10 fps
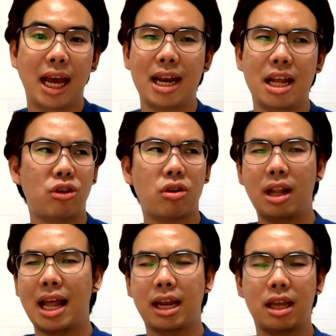And
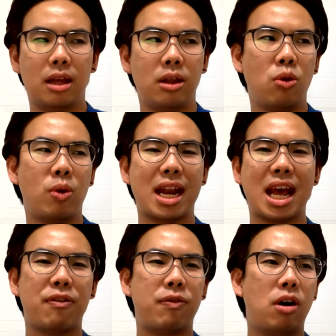like you can
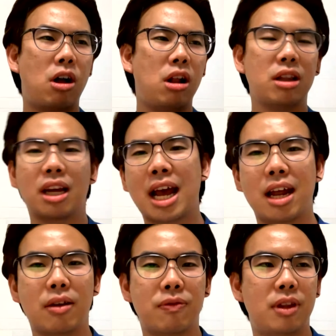have all the
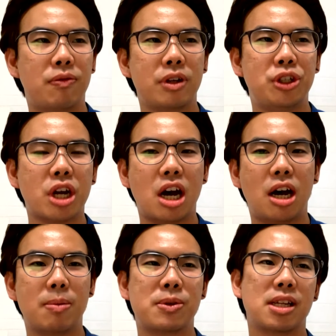kind of different
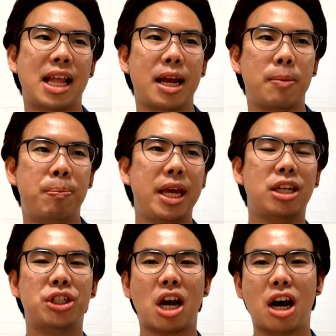jobs, like
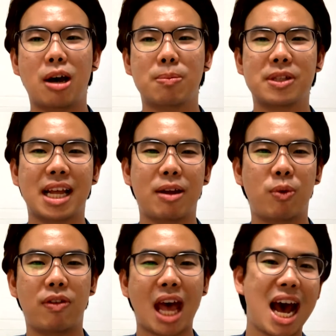big jobs, like
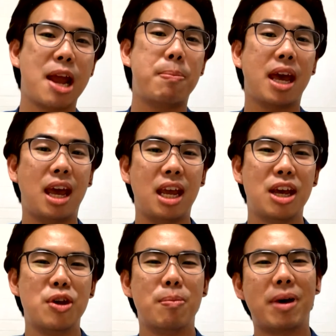with high
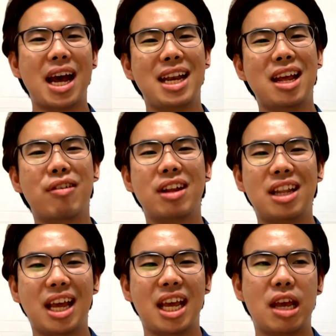pay. But at the end of the
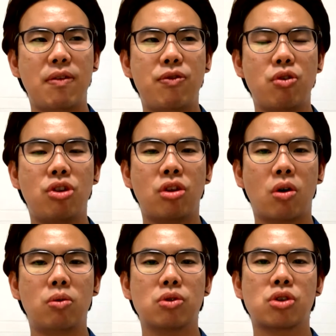day, if you
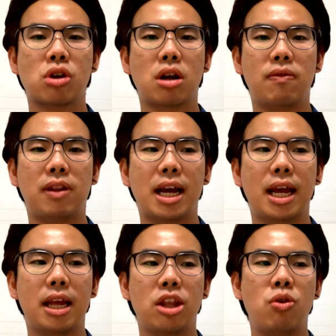don't sort of
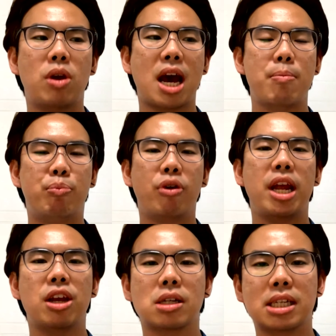like, you can't
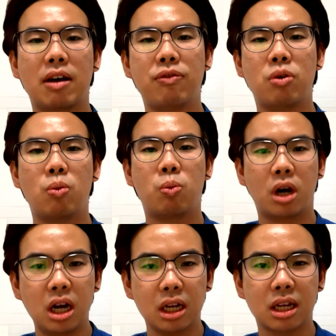bring yourself to
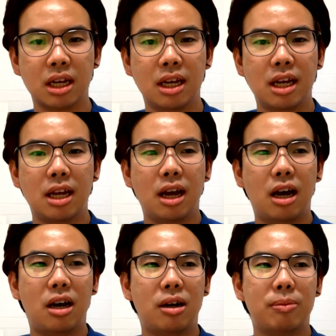work,
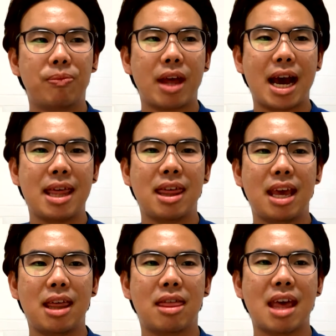I
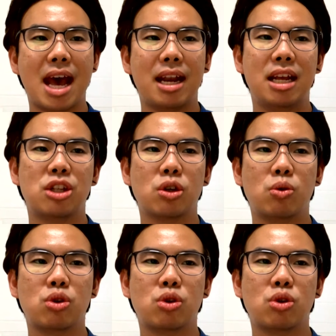think that is